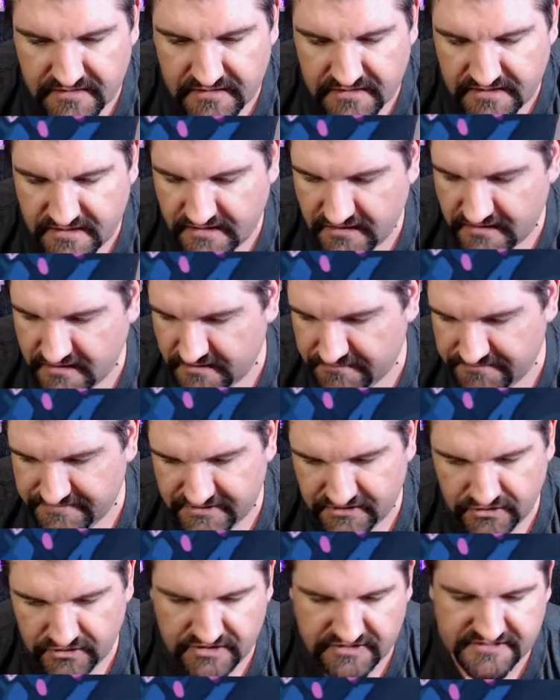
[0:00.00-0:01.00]
Um,
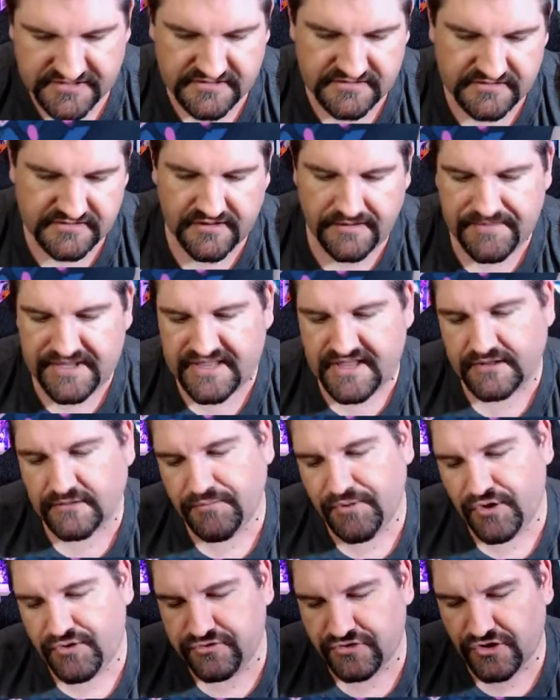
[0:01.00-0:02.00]
looks... I mean, they
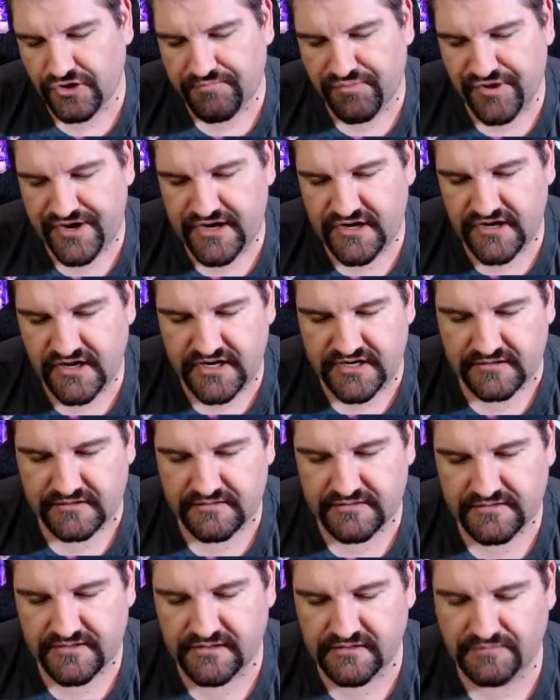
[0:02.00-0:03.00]
both look pretty good.
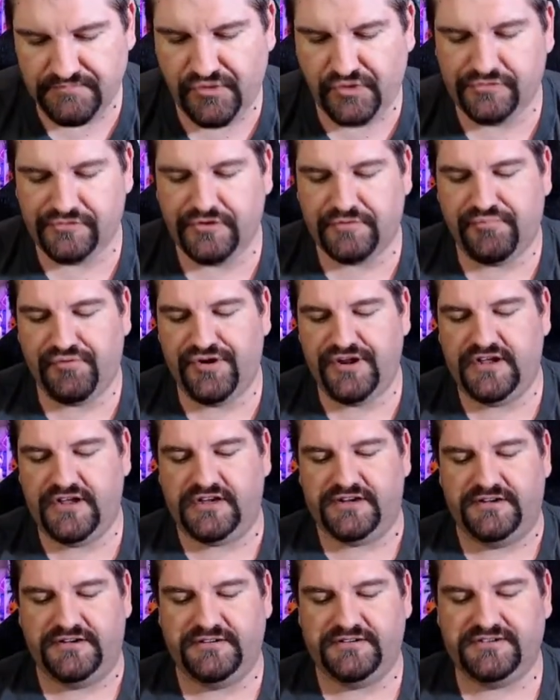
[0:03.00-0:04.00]
They both look pretty
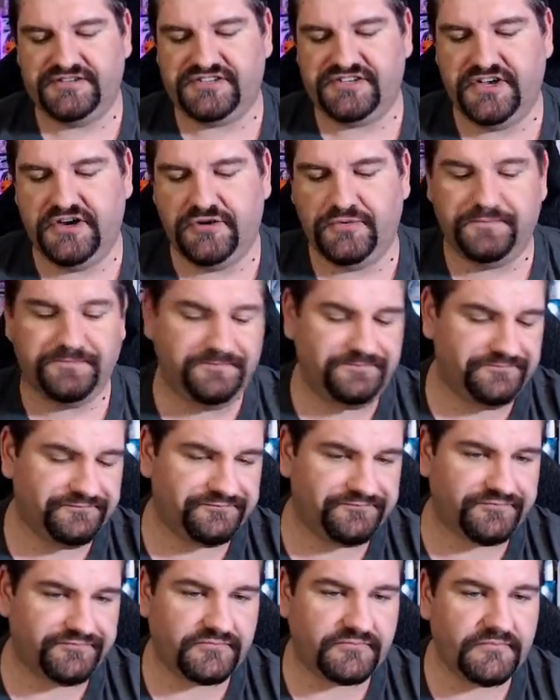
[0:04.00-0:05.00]
good. So,
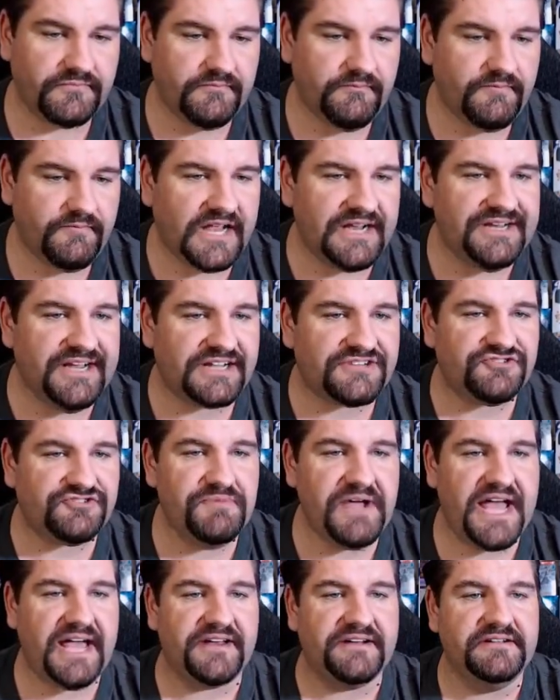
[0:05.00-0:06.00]
not too
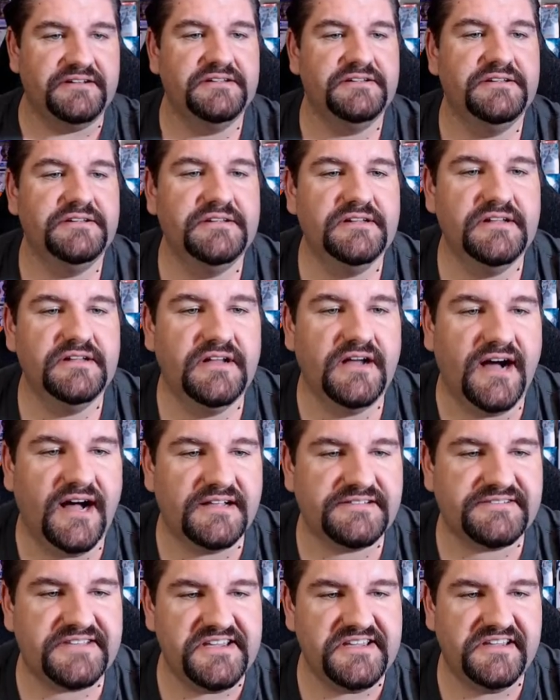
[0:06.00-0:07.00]
bad. I'll
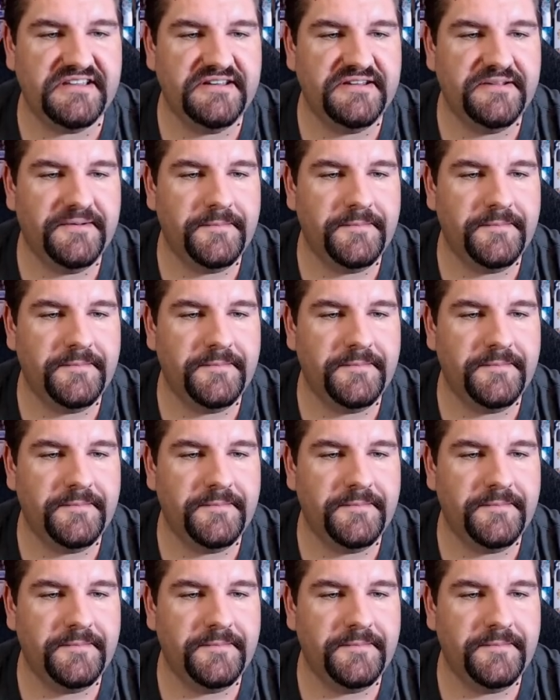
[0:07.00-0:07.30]
take it.